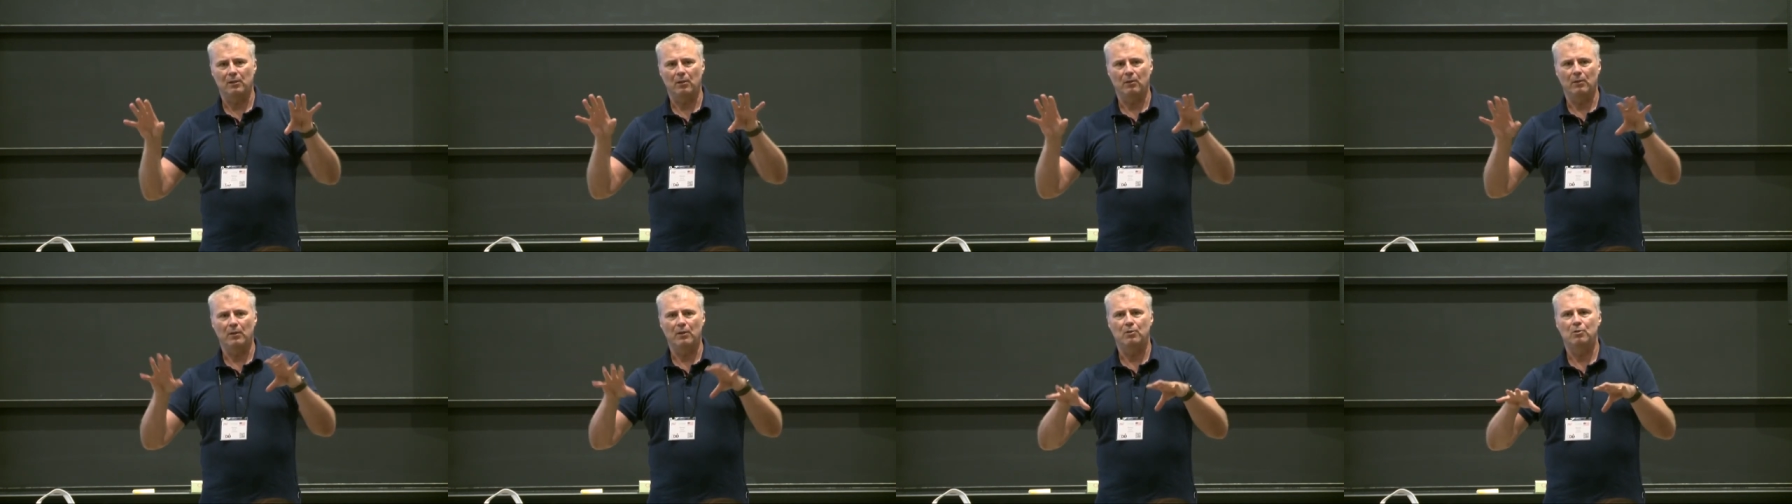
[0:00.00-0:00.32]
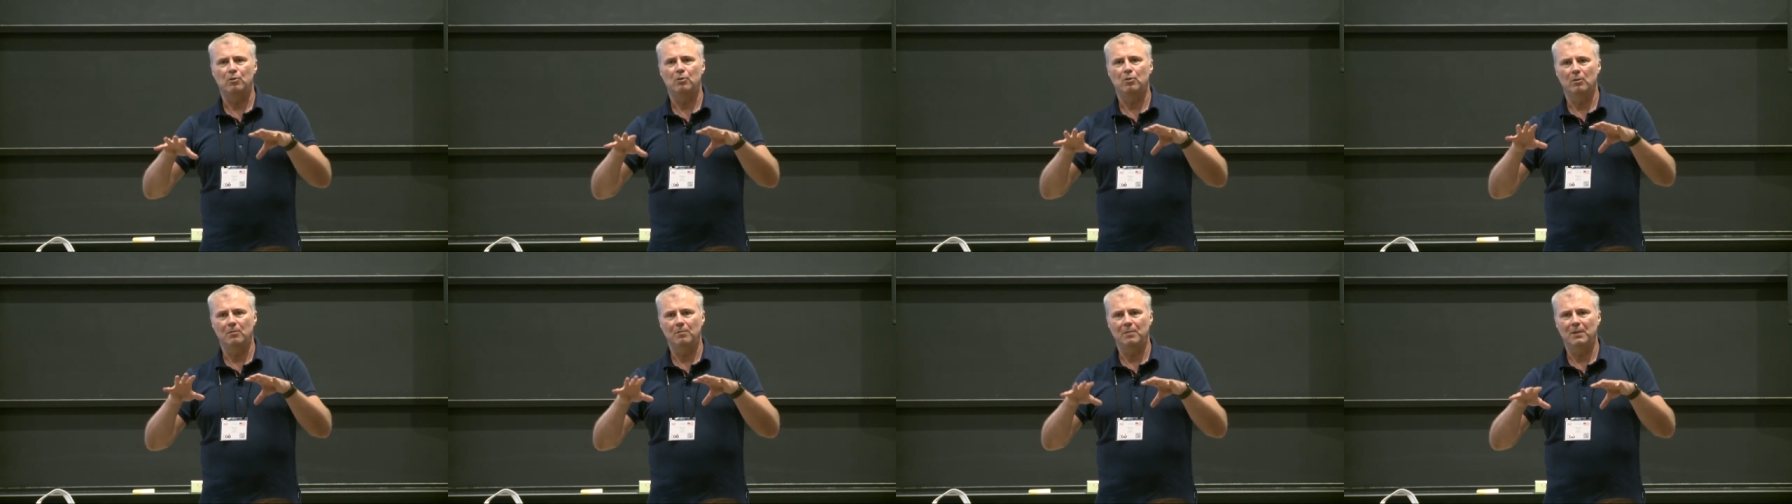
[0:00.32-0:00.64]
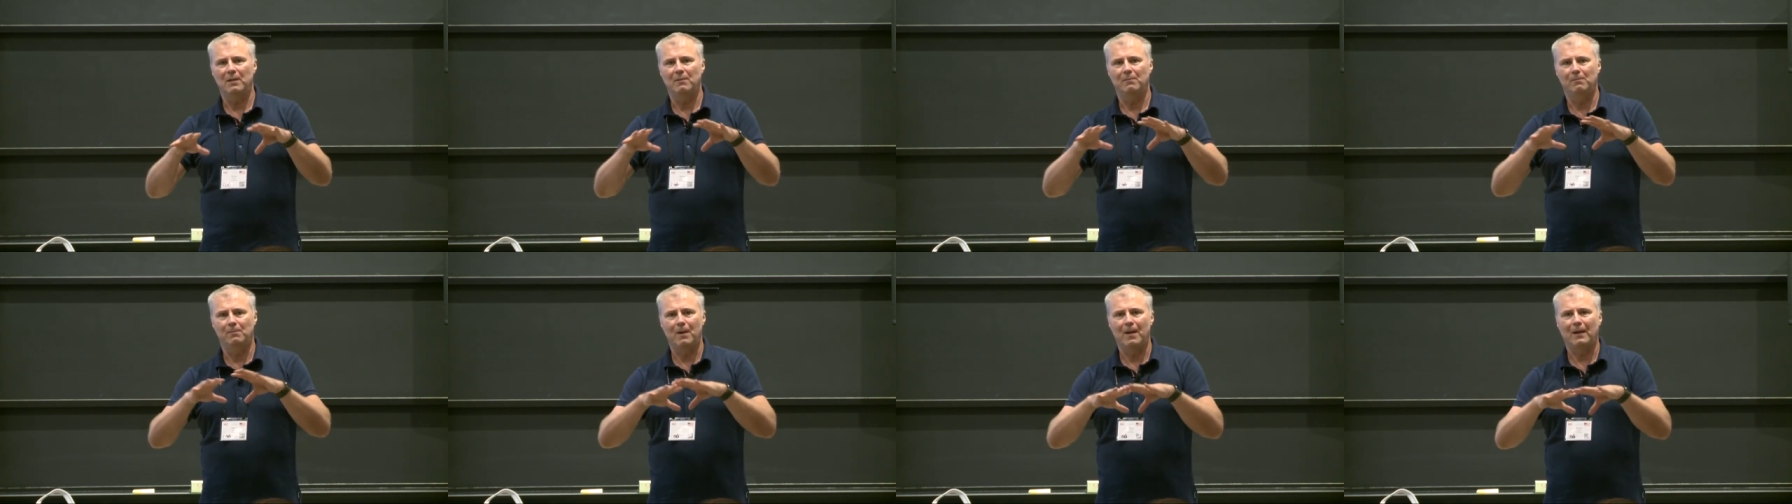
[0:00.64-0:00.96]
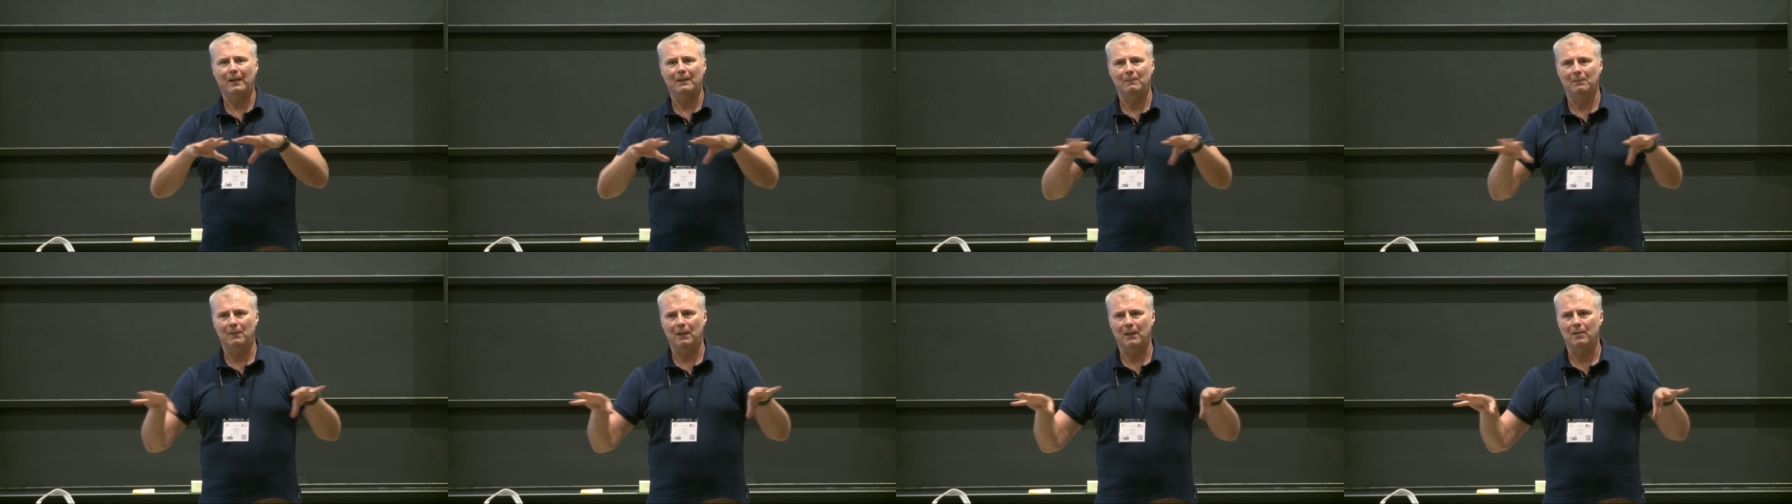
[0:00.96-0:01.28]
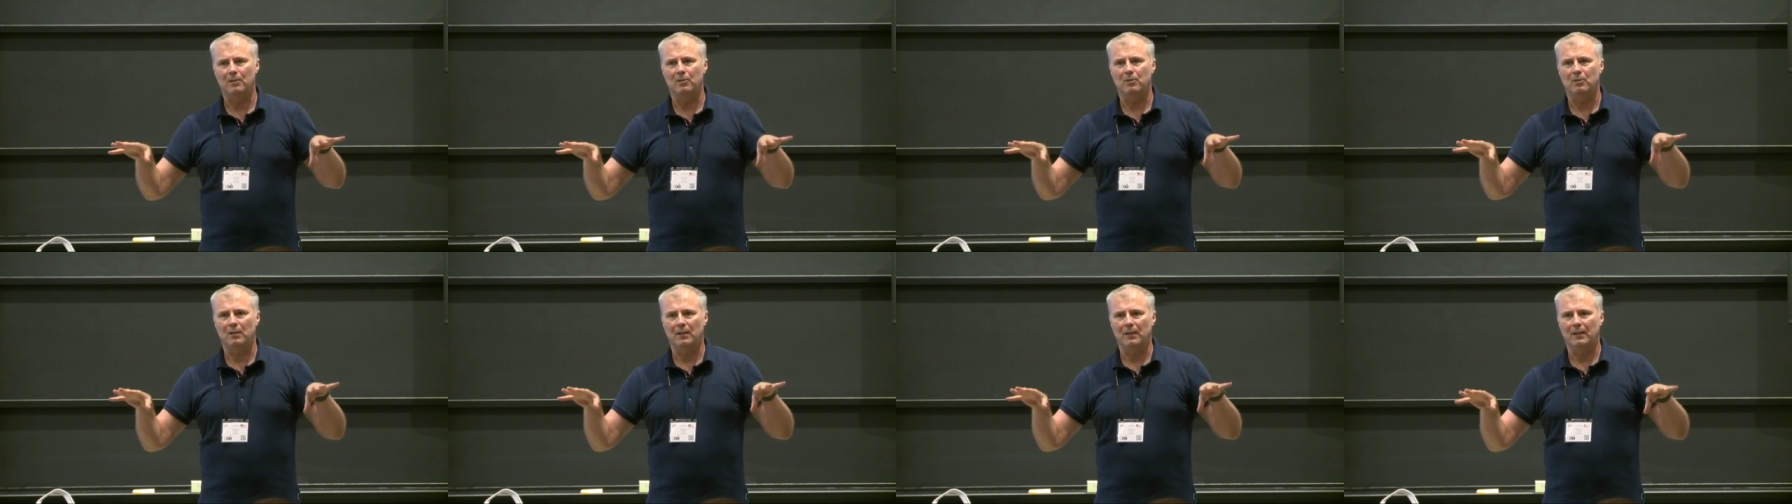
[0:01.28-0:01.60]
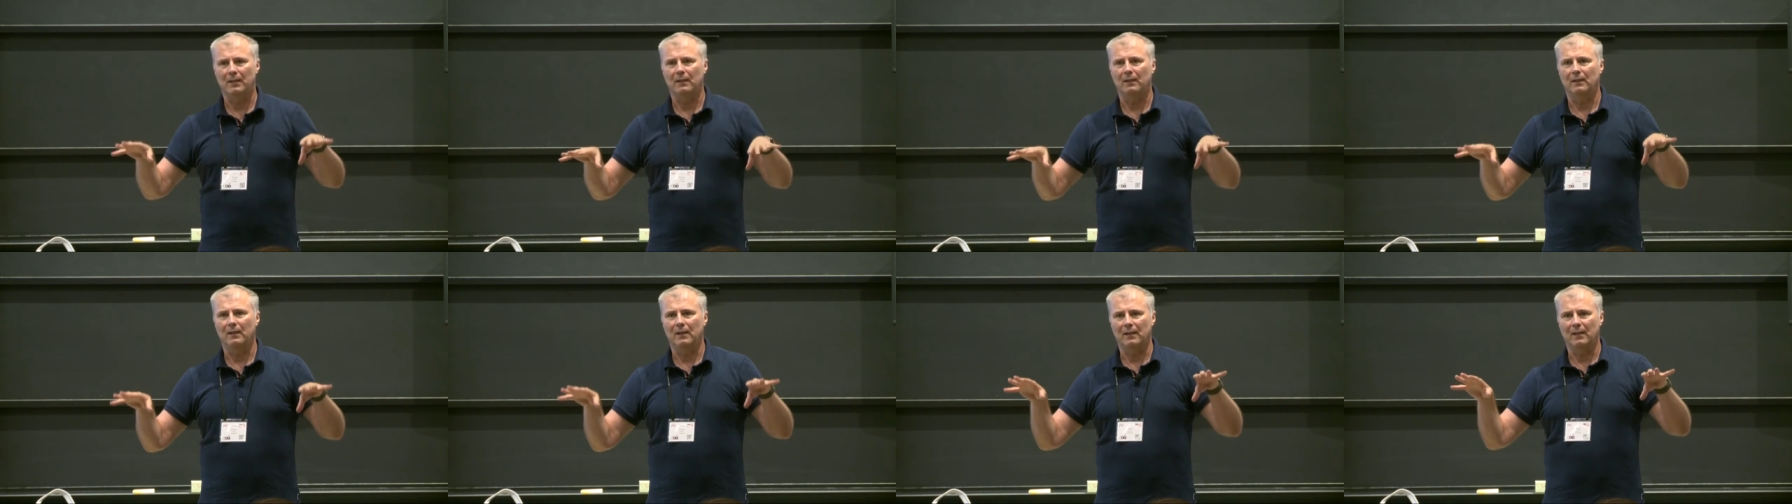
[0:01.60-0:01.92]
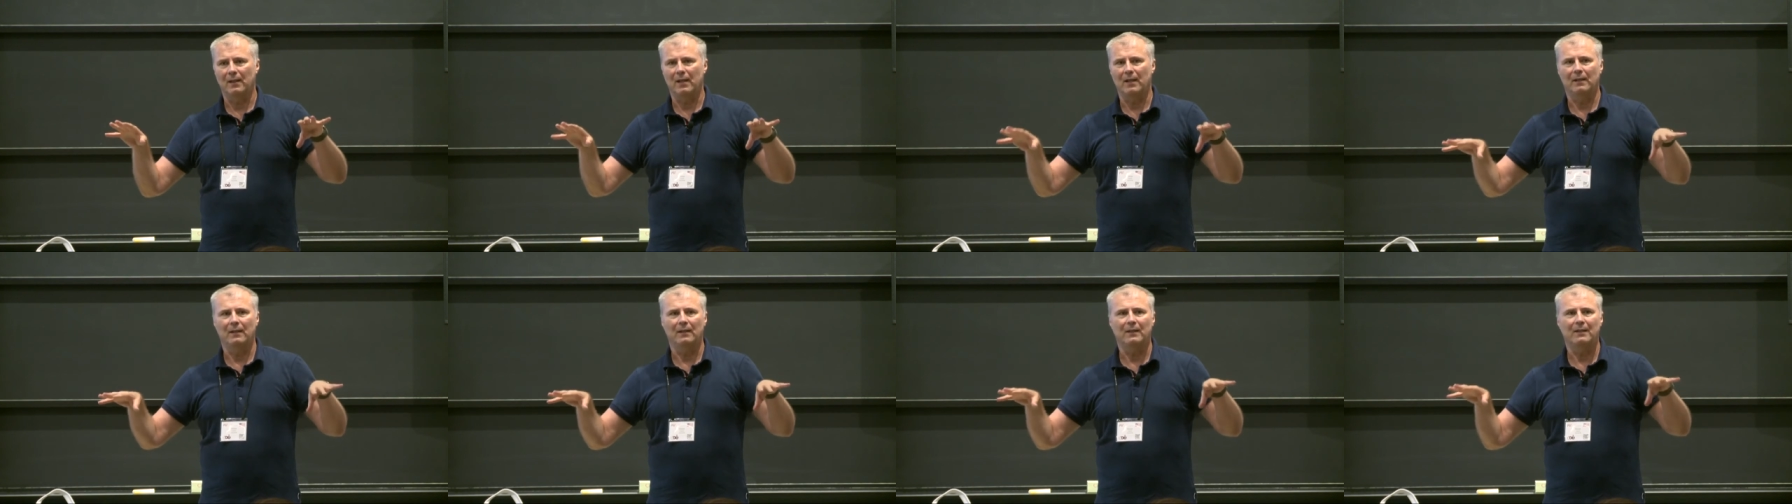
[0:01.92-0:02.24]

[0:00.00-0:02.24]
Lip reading: it should be very much like, again,